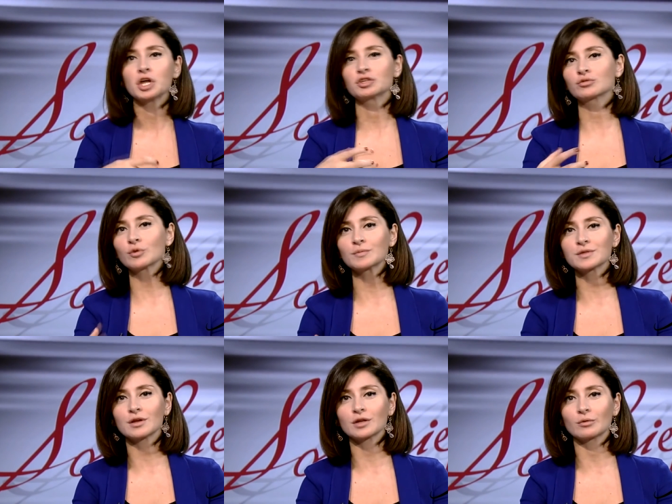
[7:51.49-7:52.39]
troops
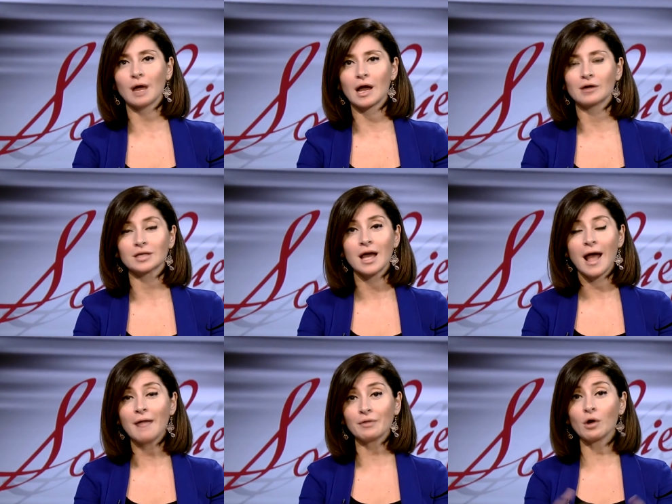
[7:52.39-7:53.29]
on the ground, and